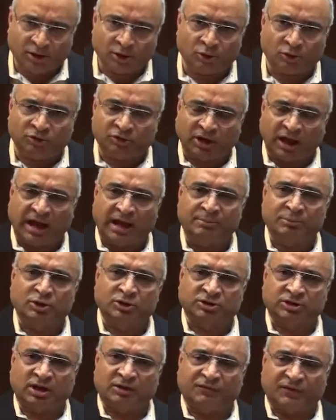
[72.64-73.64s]
You time
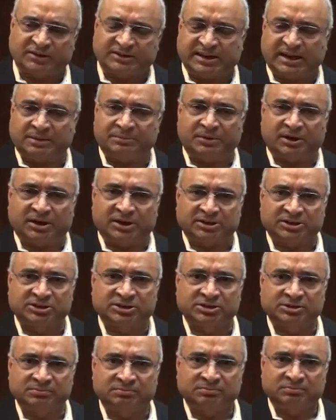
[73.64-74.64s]
yourself at 10
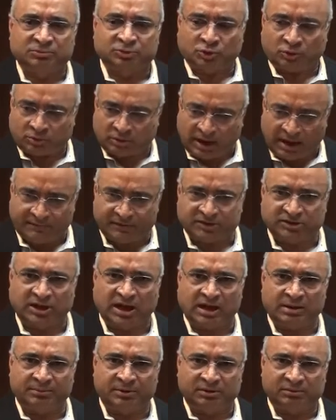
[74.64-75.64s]
minutes. So have a
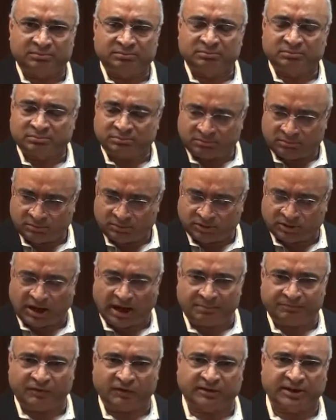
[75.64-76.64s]
timer,
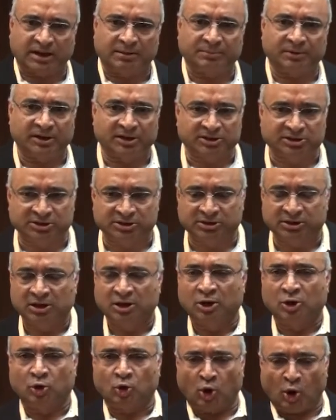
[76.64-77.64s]
time for 10 minutes.
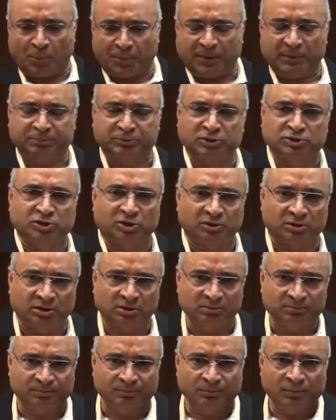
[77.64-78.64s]
Open up the
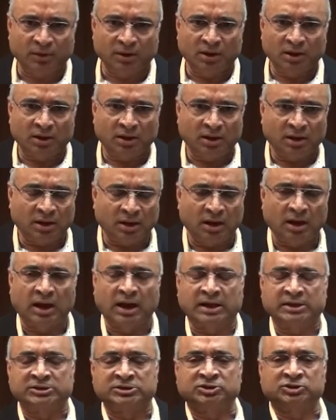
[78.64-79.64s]
journal
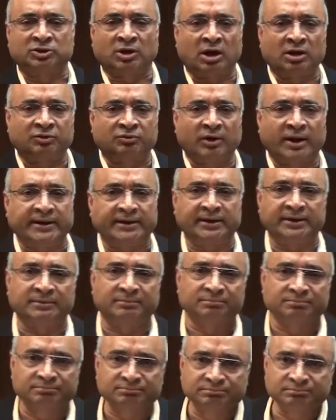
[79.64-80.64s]
and start writing.
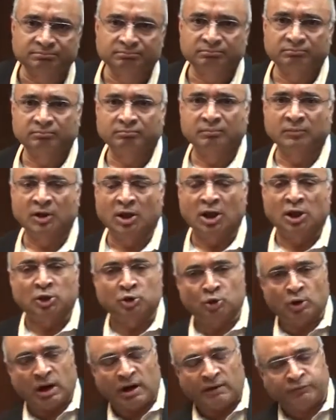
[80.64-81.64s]

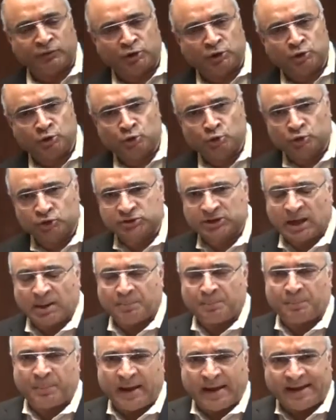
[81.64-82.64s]
You have to use
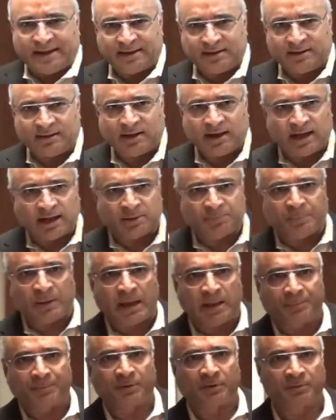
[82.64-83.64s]
a pen and
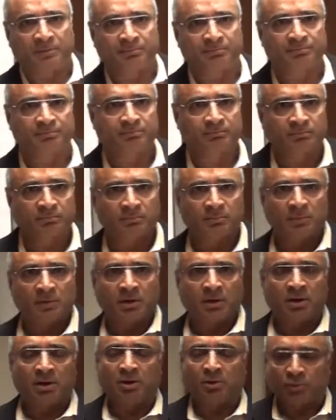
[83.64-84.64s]
paper.
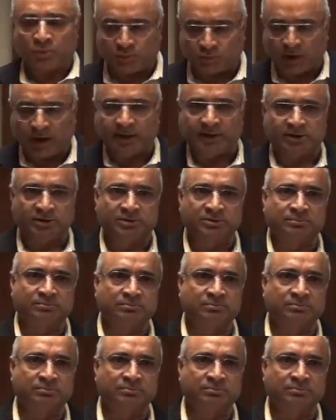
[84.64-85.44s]
Write